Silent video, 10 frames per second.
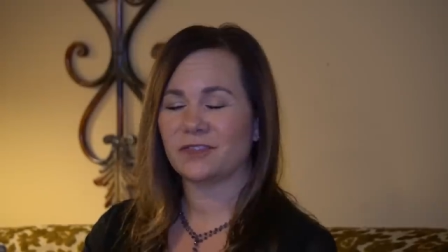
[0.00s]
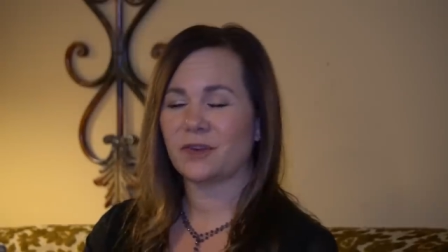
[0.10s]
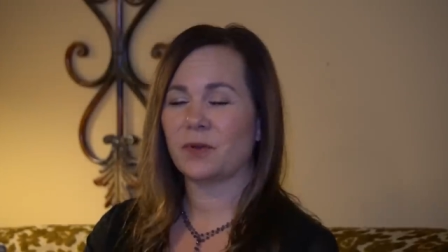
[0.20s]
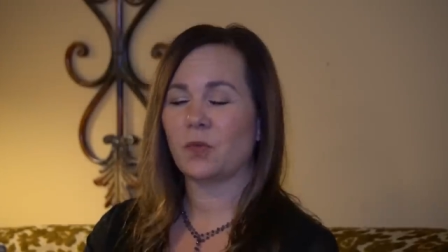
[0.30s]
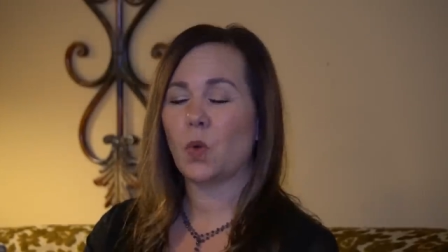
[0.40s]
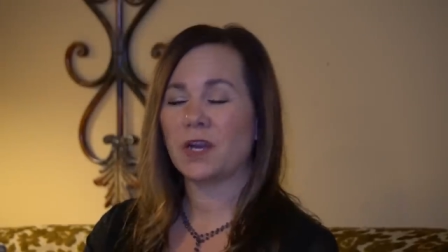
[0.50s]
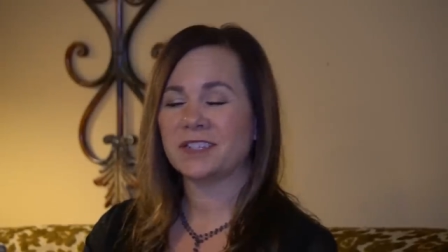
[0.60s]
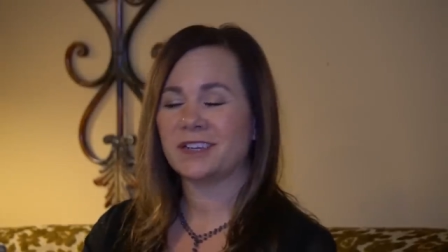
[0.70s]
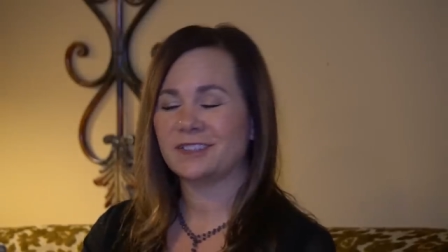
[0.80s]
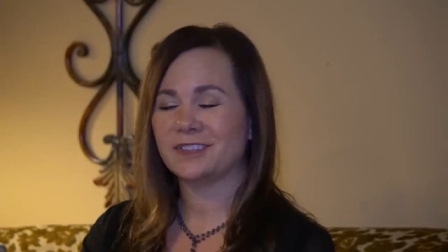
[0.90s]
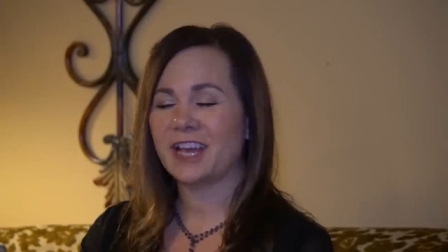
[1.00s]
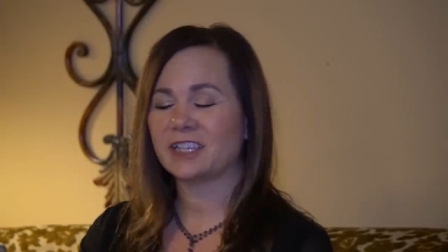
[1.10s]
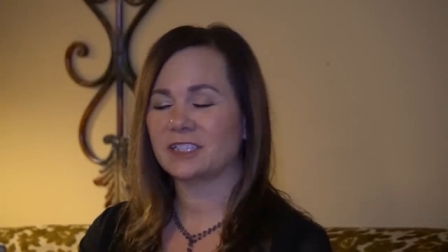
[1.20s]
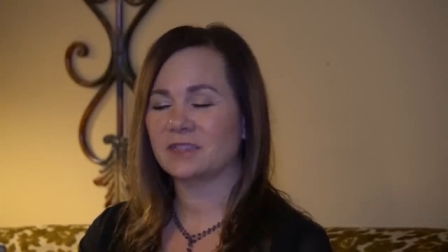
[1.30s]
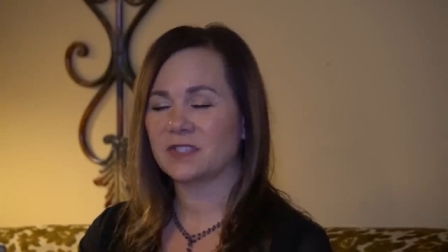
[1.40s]
from a one
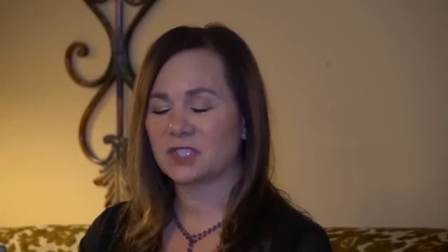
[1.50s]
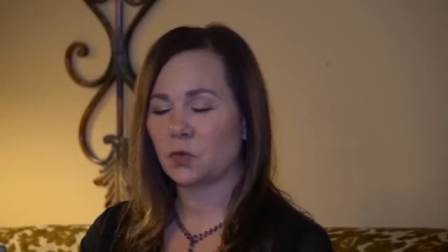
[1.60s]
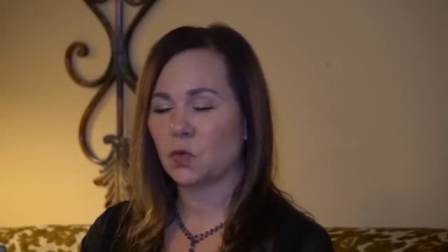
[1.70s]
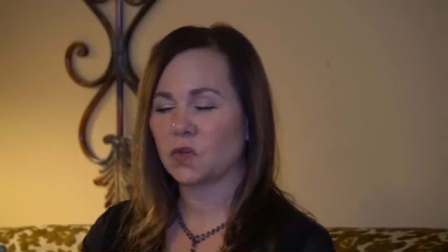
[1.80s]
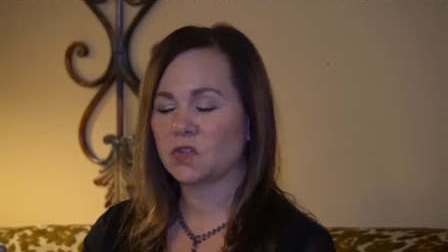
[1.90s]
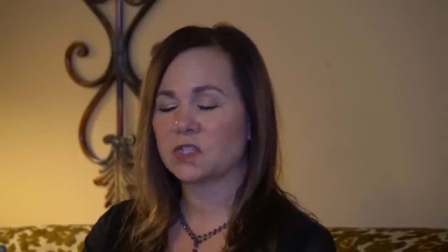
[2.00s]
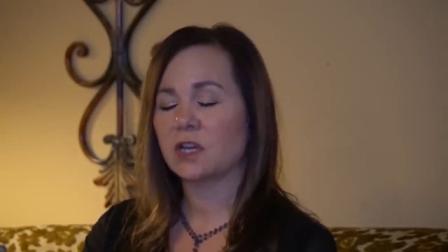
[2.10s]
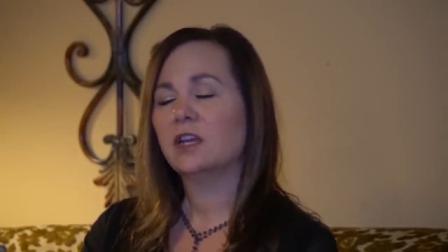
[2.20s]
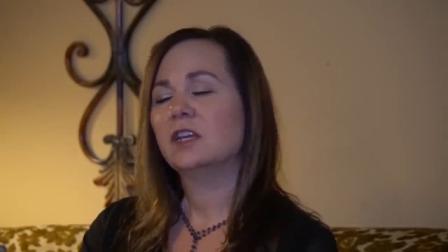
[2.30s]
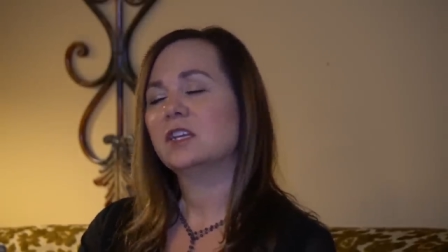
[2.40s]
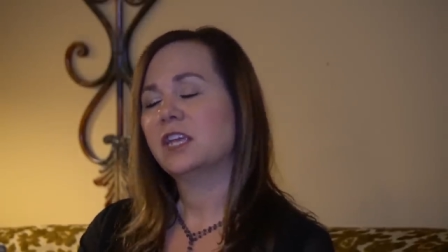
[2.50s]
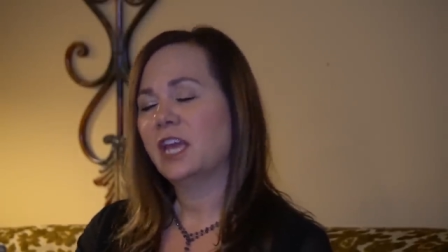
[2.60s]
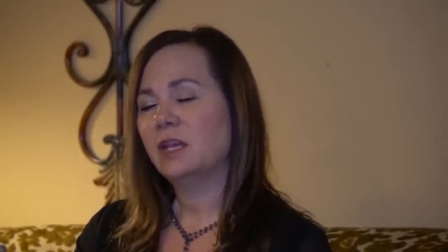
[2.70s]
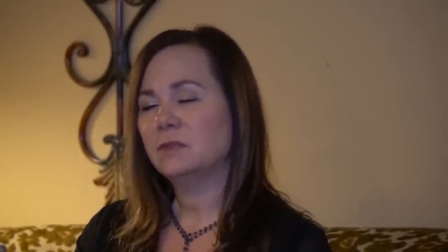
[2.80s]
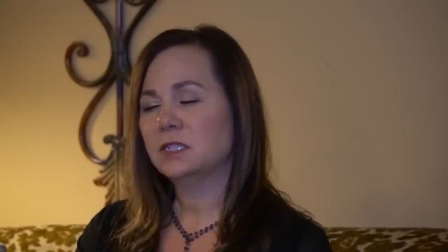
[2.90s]
collective source,
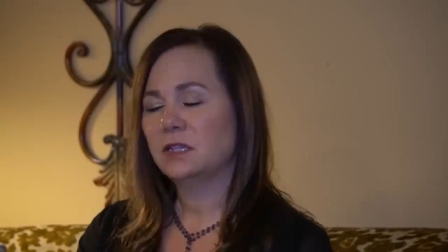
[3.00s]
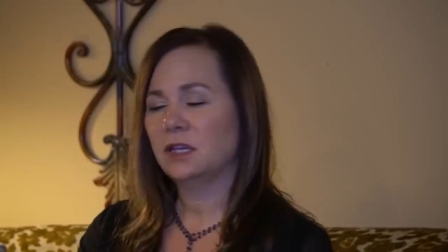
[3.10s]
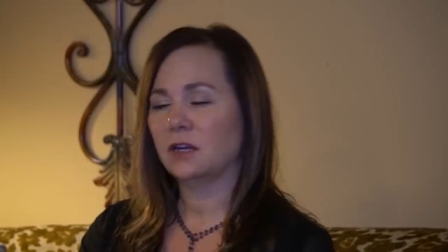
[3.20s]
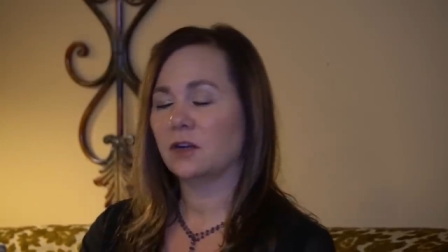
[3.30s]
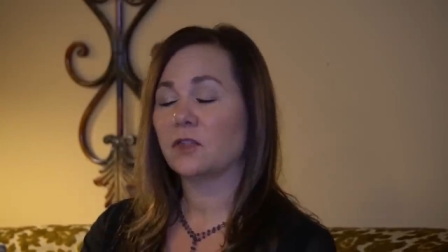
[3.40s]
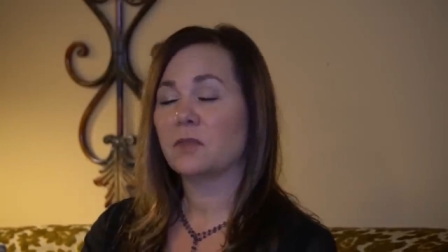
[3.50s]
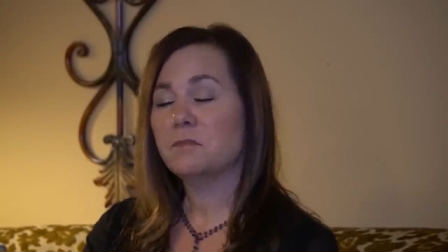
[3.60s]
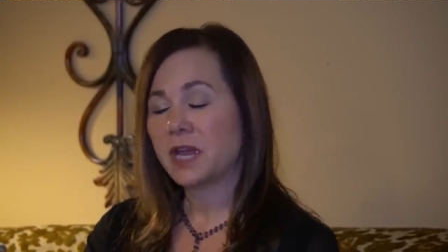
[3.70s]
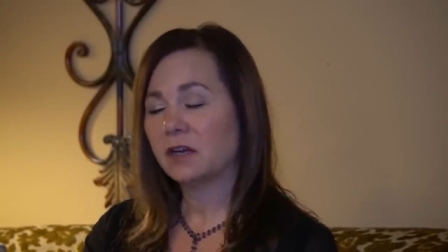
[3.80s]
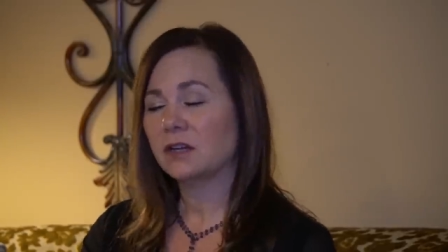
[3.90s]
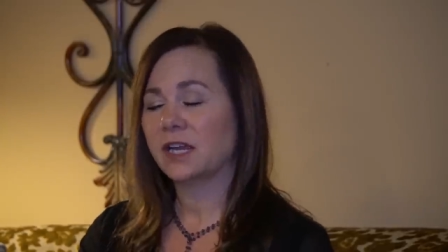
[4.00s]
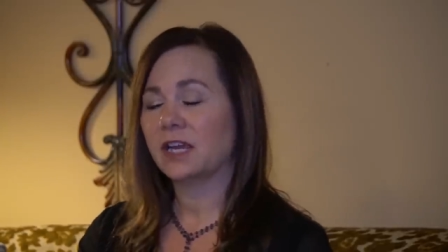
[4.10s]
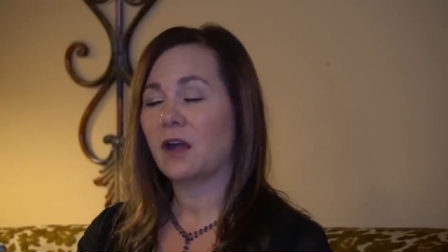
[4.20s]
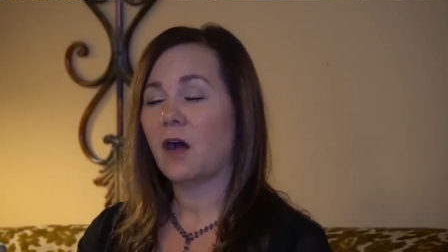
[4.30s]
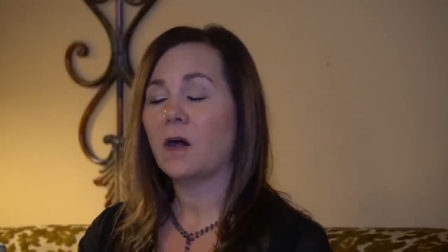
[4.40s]
came to the earth
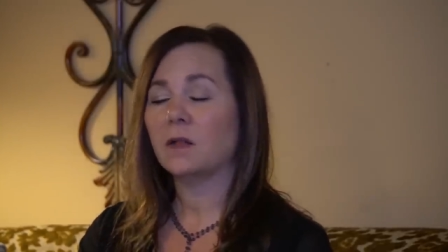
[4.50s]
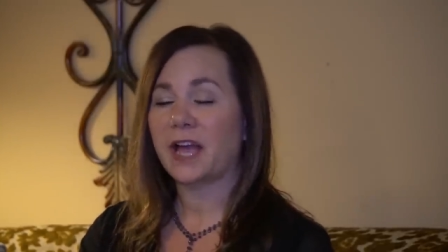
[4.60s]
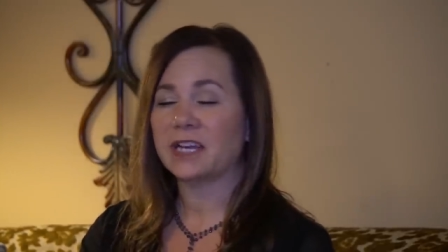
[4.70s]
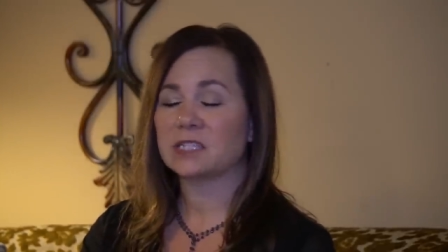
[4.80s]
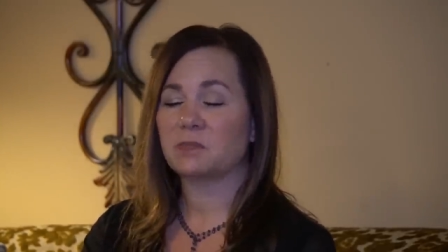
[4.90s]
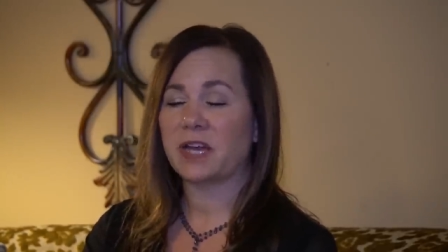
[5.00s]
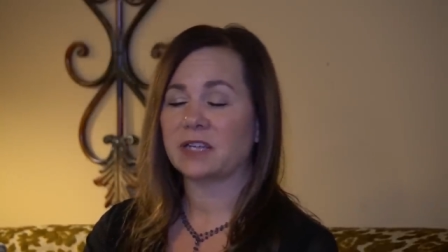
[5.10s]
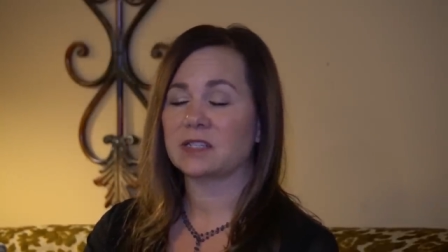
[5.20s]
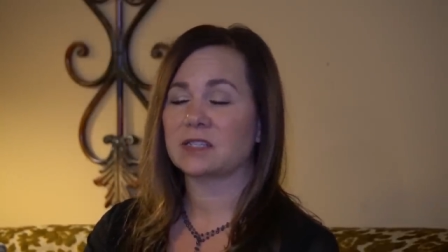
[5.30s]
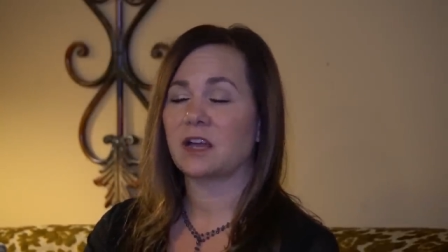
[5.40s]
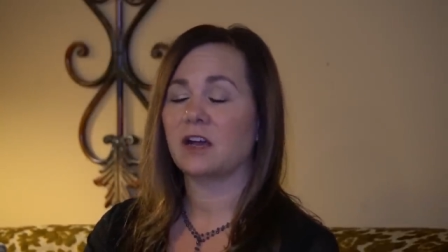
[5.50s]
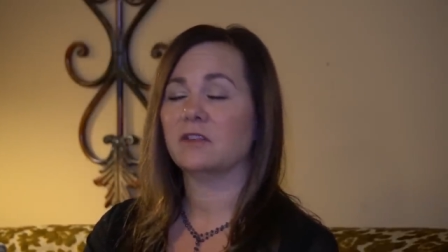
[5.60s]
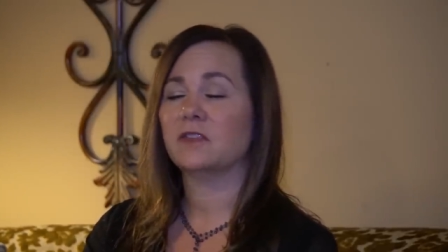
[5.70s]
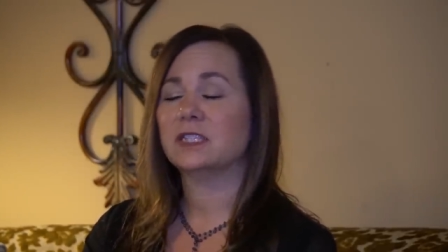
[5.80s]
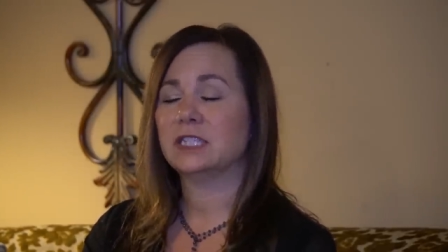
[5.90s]
bearing all aspects
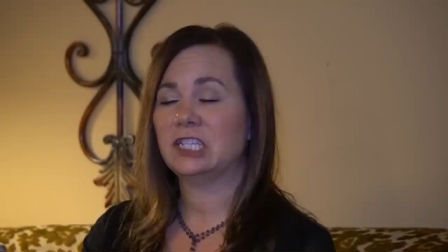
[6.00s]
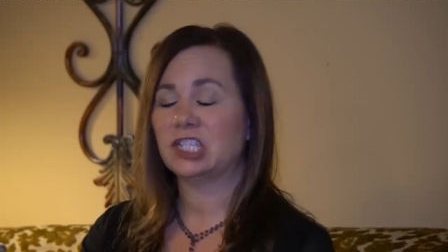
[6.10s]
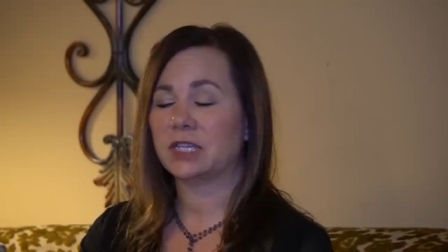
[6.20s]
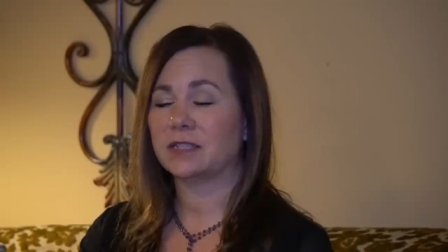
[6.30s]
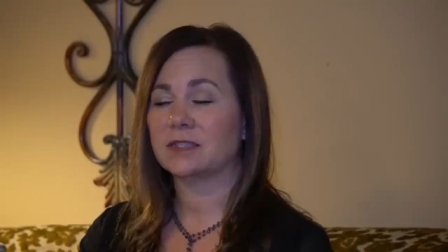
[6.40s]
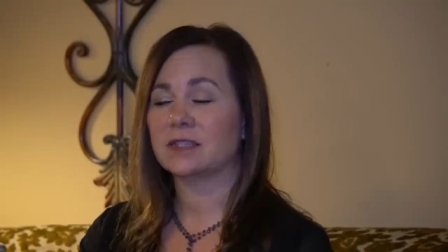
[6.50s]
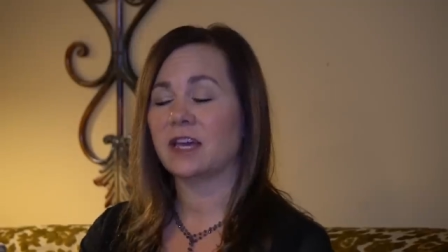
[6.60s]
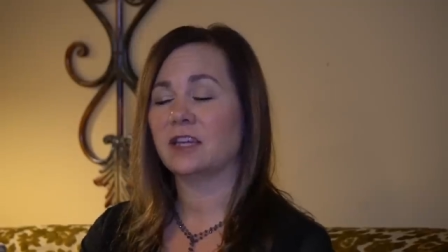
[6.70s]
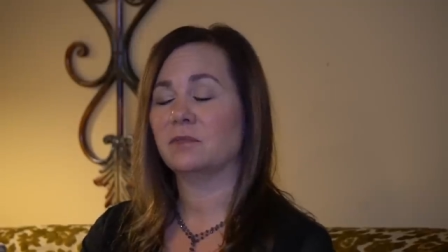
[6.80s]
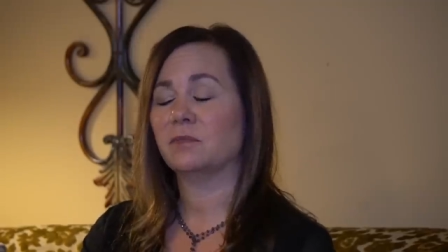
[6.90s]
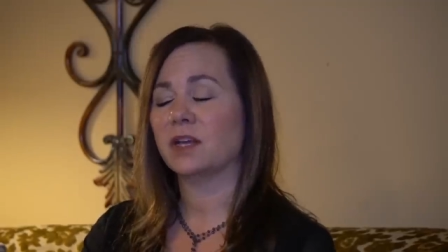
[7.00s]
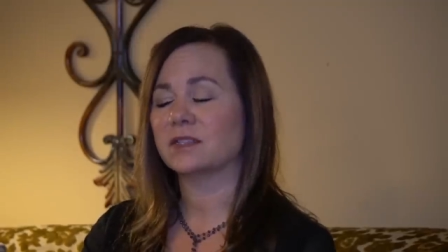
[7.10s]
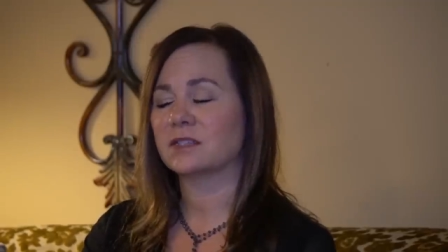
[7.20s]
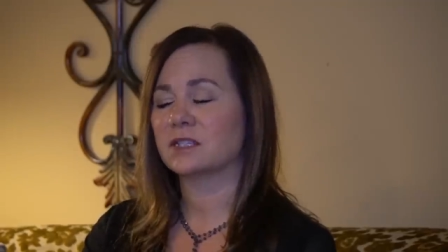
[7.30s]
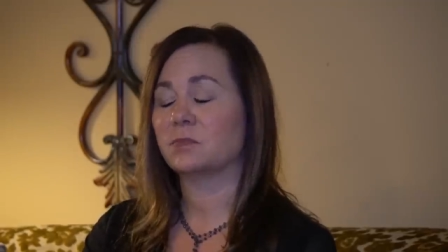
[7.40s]
of the teachings that it
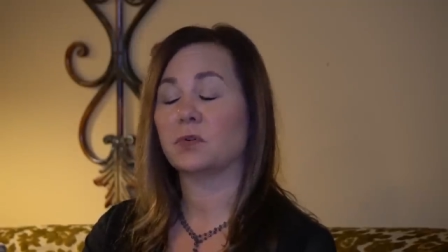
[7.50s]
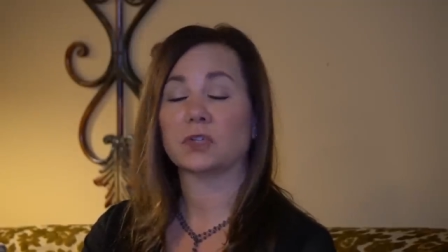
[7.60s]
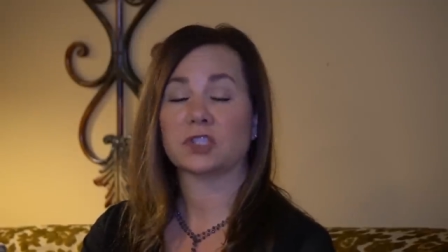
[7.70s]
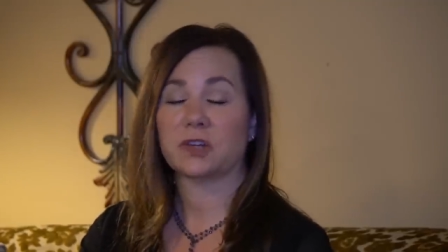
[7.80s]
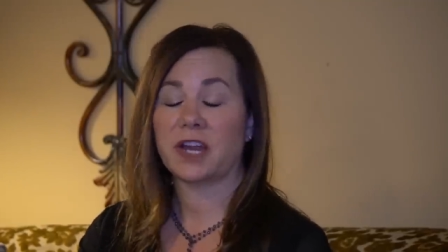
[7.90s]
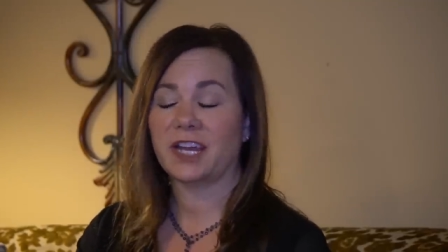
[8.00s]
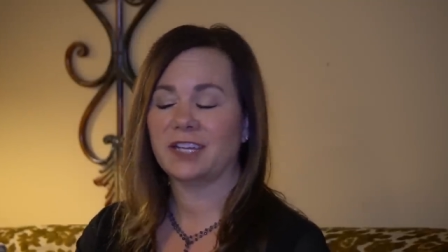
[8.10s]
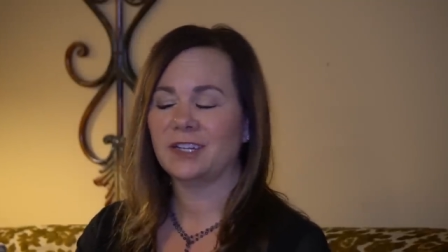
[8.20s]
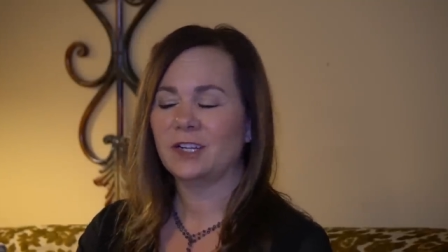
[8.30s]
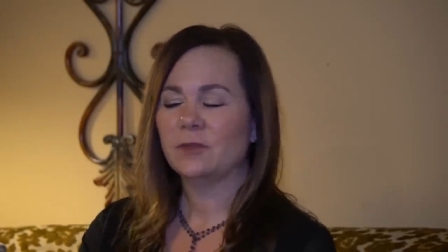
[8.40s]
must portray.